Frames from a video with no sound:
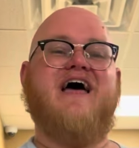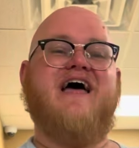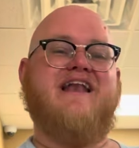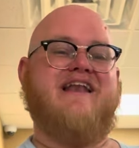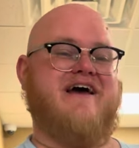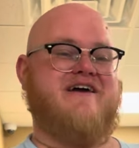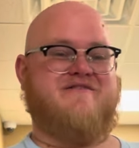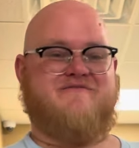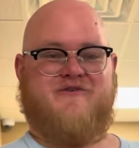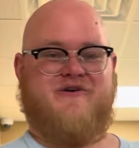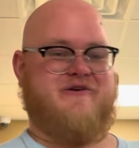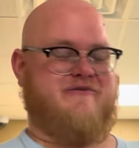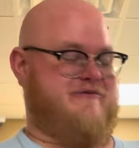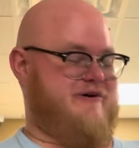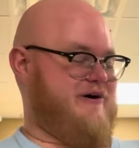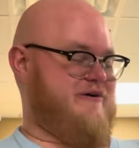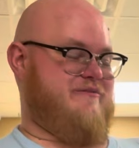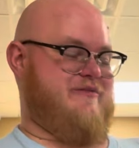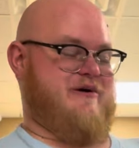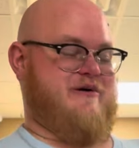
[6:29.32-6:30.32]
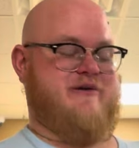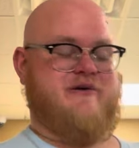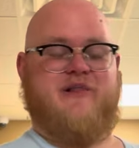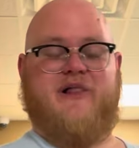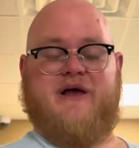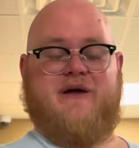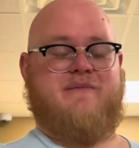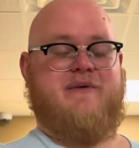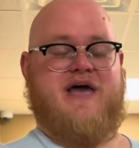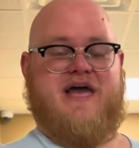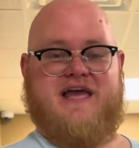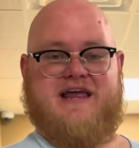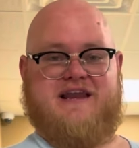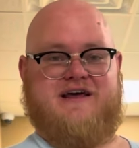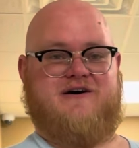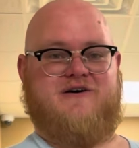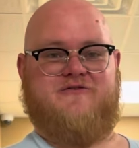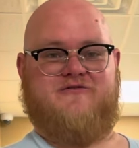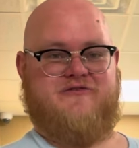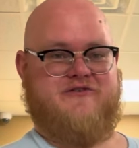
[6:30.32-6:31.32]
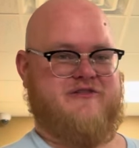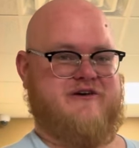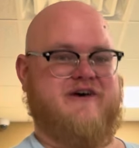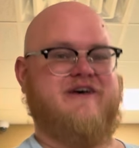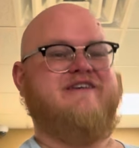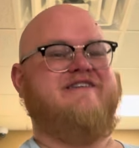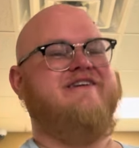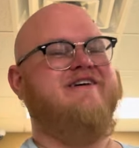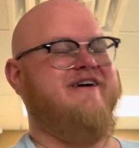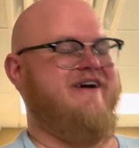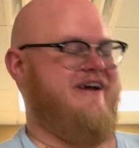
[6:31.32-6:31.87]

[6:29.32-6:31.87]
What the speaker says: Now you're more than welcome though to like paint over this.